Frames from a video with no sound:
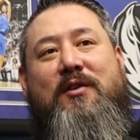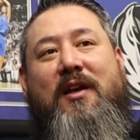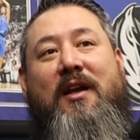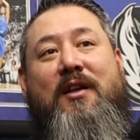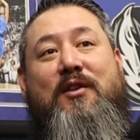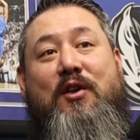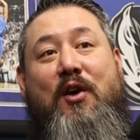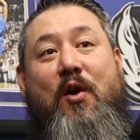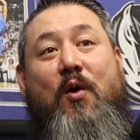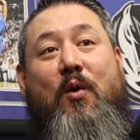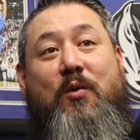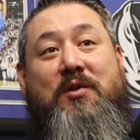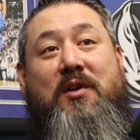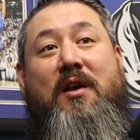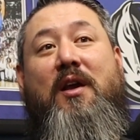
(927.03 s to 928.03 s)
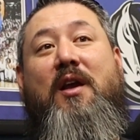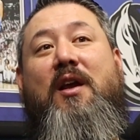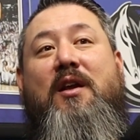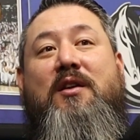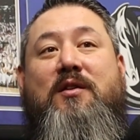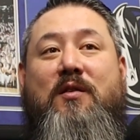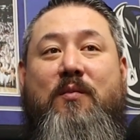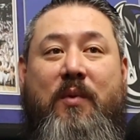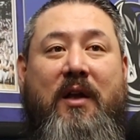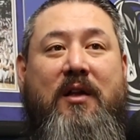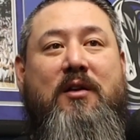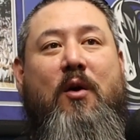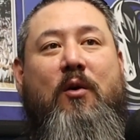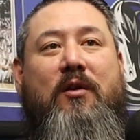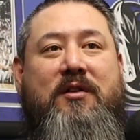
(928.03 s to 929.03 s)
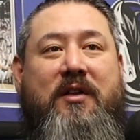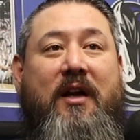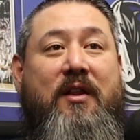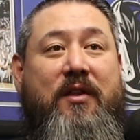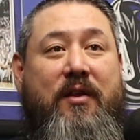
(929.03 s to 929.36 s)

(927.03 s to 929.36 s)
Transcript: and toes. Really? His big toe looks like a